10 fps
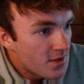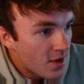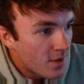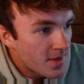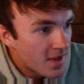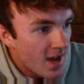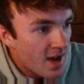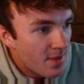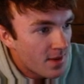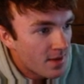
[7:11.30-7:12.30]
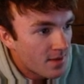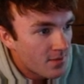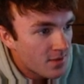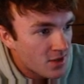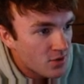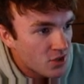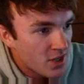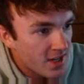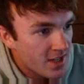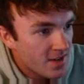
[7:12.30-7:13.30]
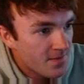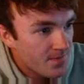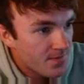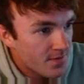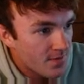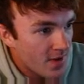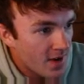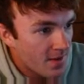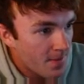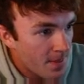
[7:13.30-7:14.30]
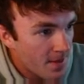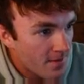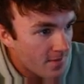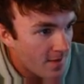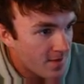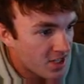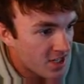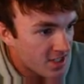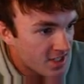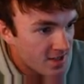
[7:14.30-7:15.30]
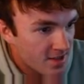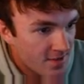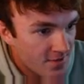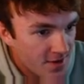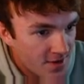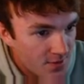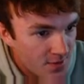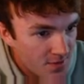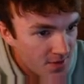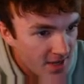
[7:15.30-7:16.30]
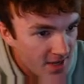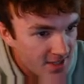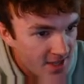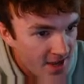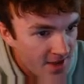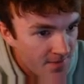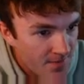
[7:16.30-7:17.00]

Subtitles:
day opening gap gets rejected, right? 5 minute change state delivery, we retest that.